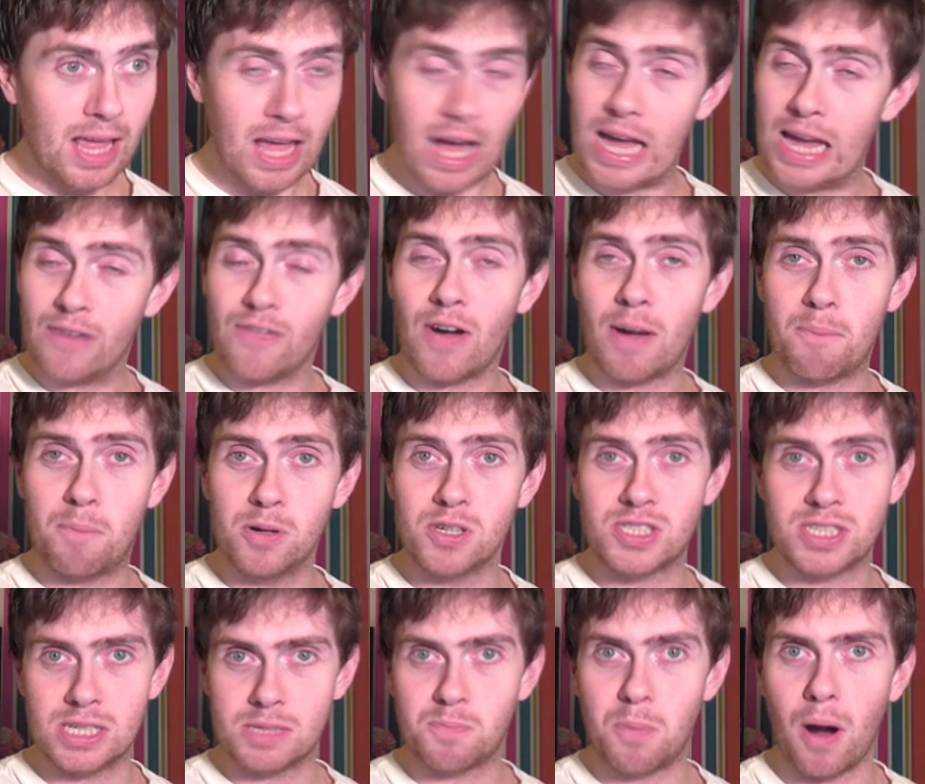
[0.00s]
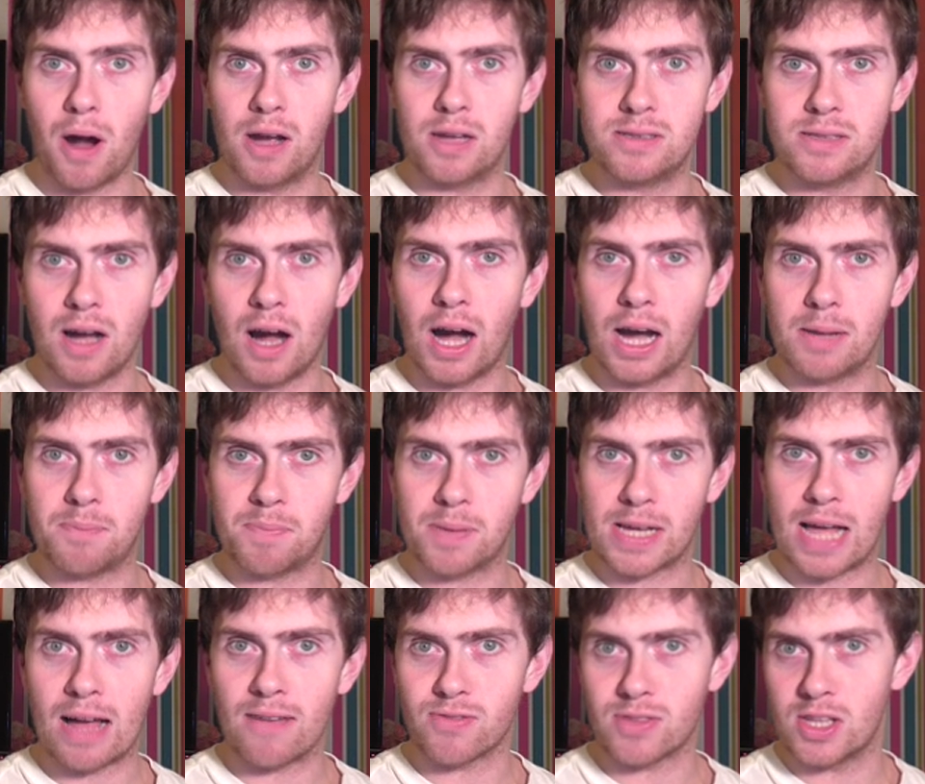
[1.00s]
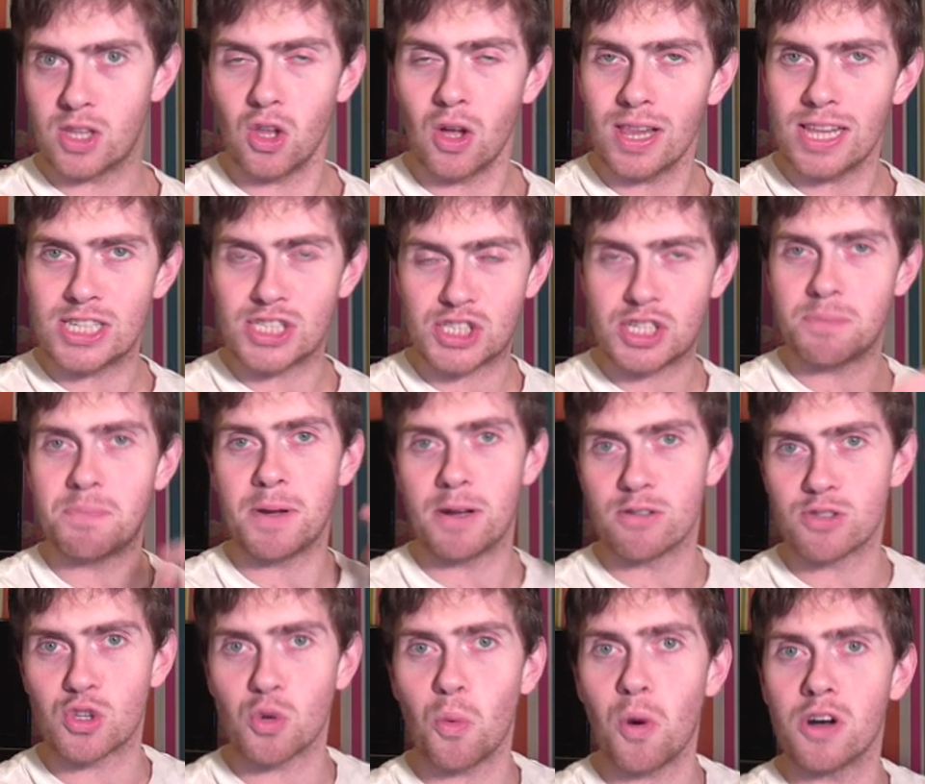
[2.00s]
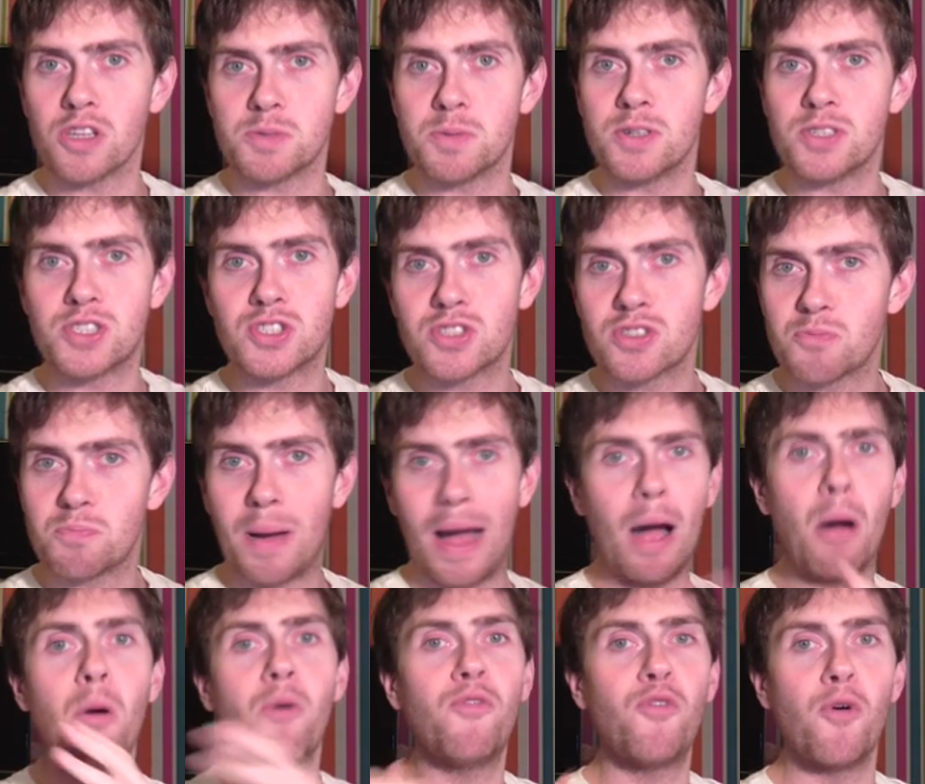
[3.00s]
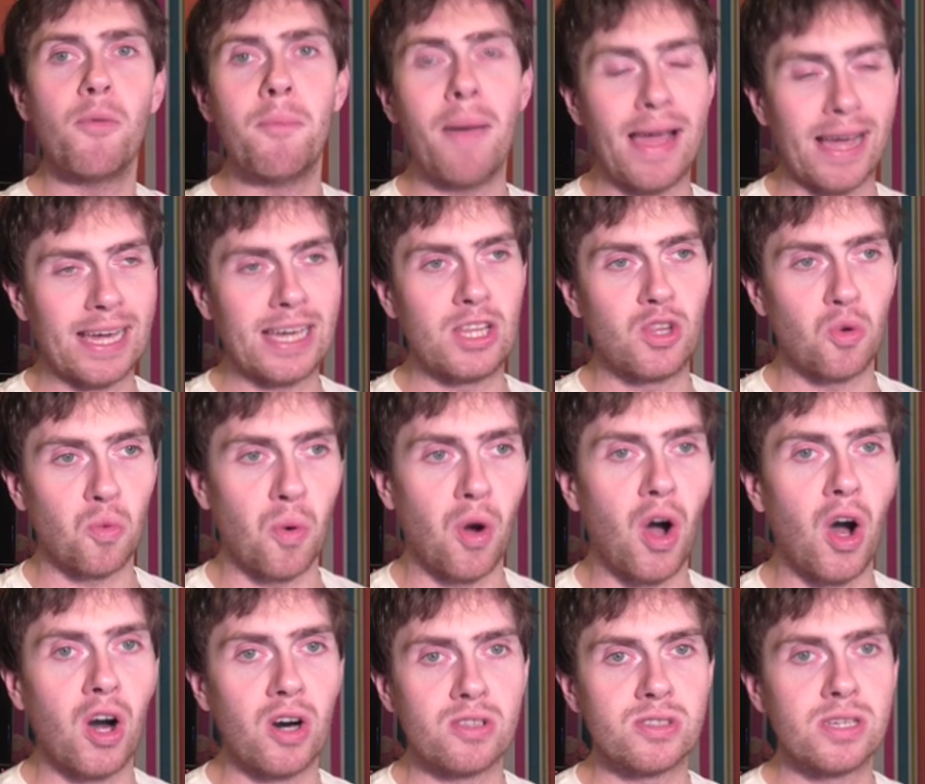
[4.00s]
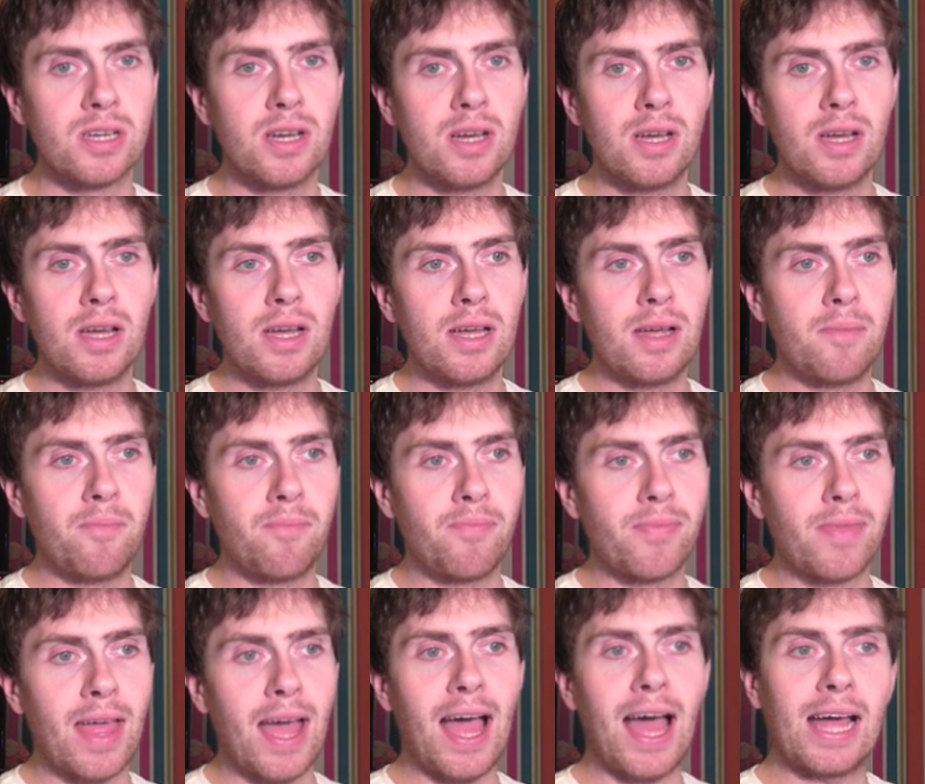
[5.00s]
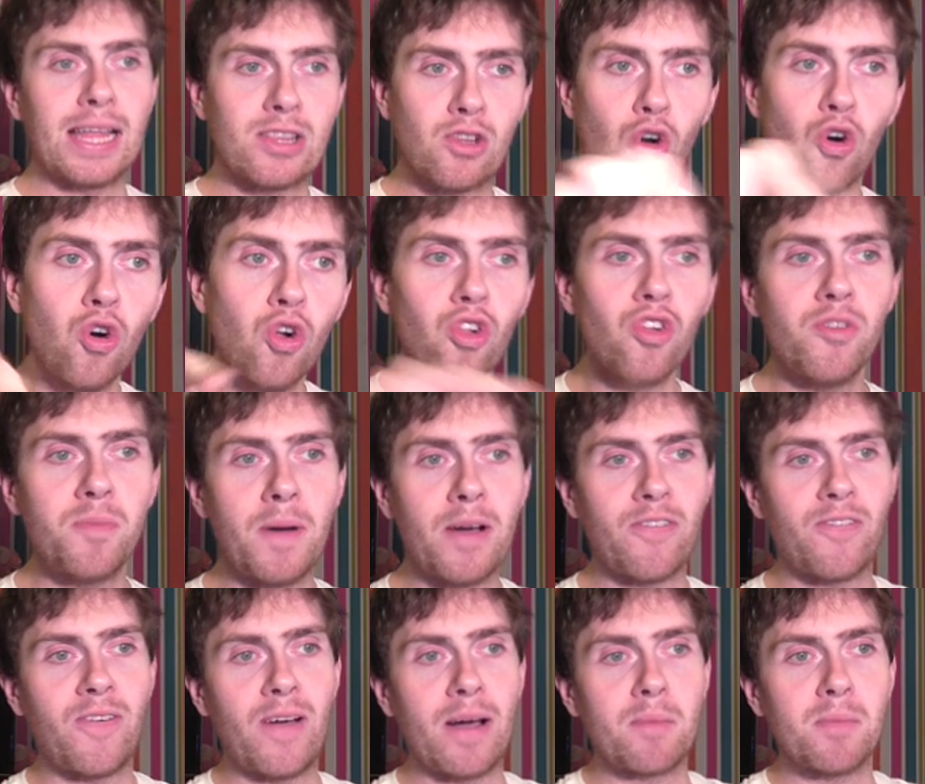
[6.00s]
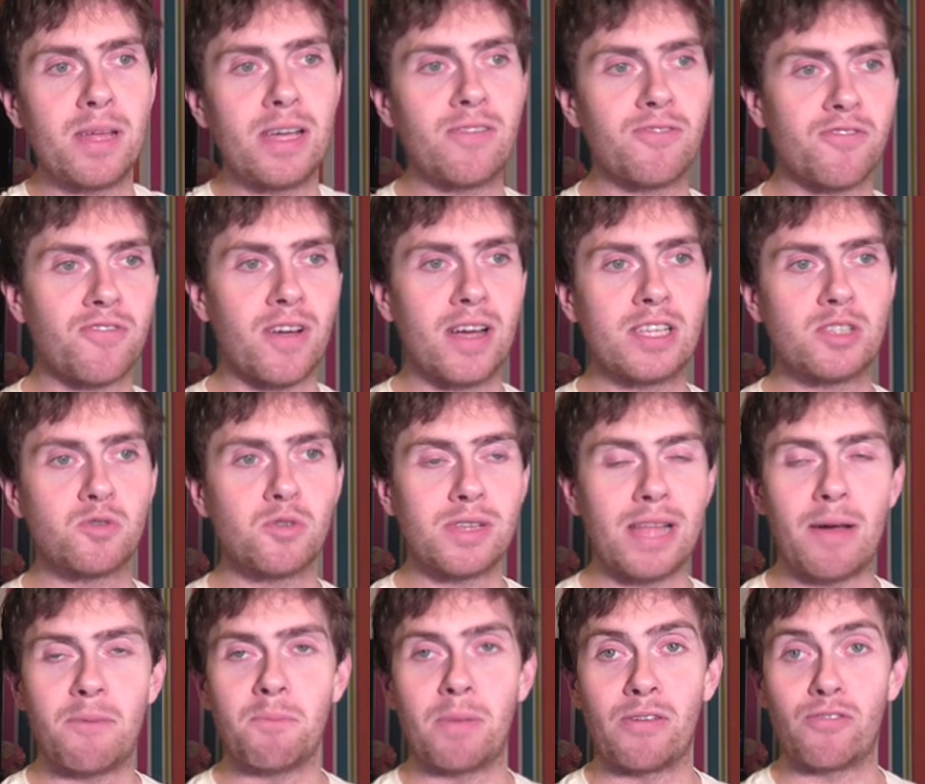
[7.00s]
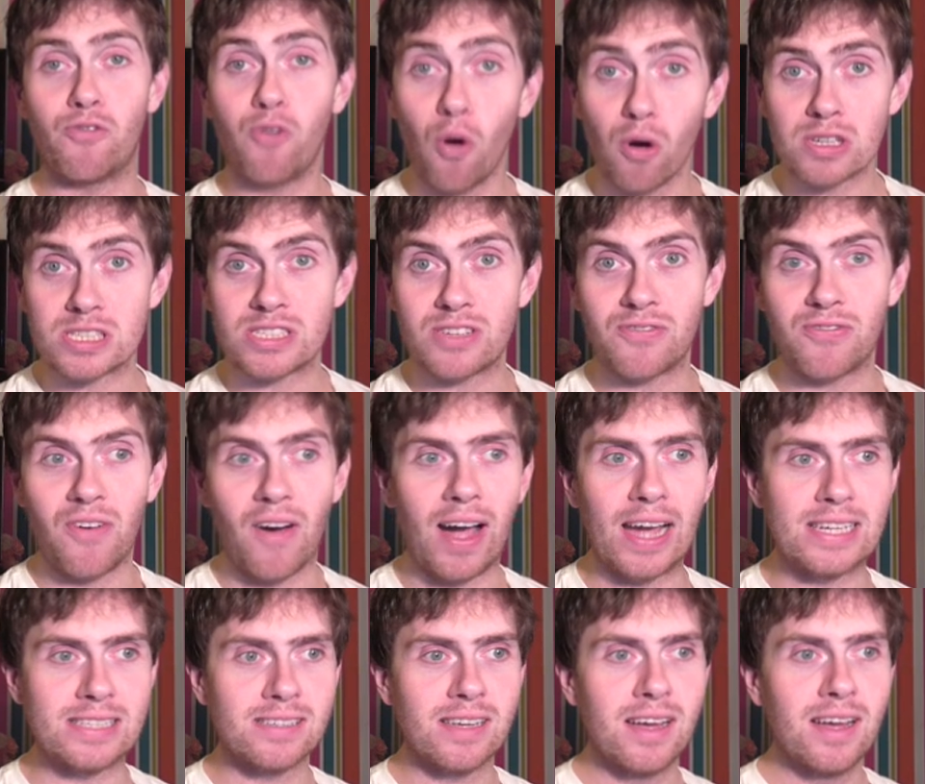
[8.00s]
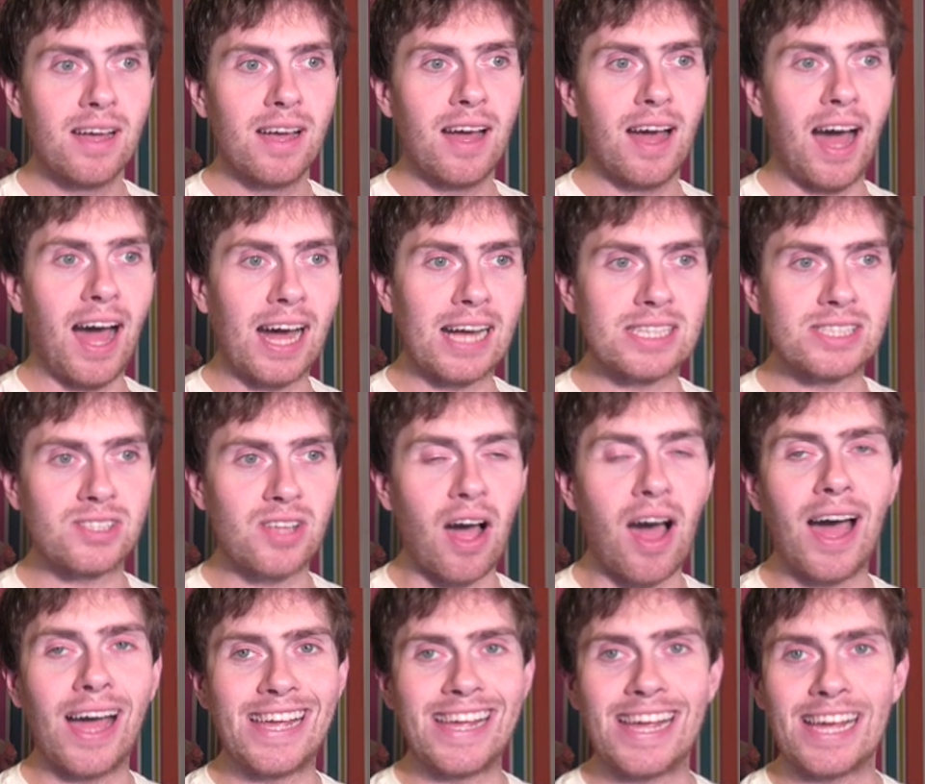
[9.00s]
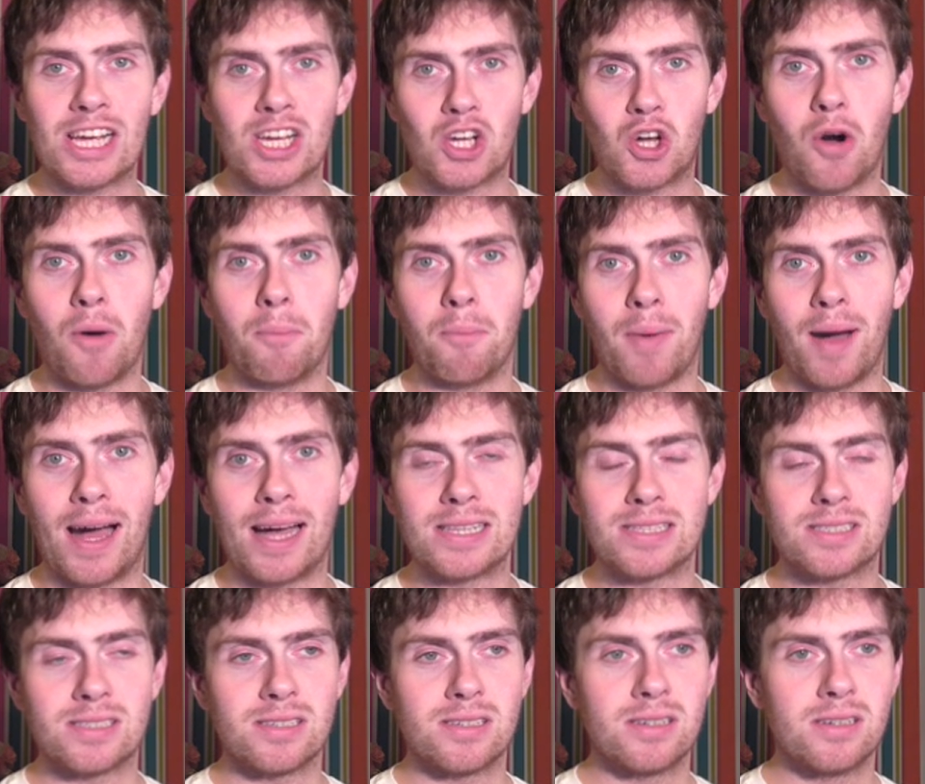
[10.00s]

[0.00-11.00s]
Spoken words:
Yeah, if I push this button, I'd have the knowledge to build the world's most powerful mech in the world. And all of my family and friends will then be forced to fight and die in combat.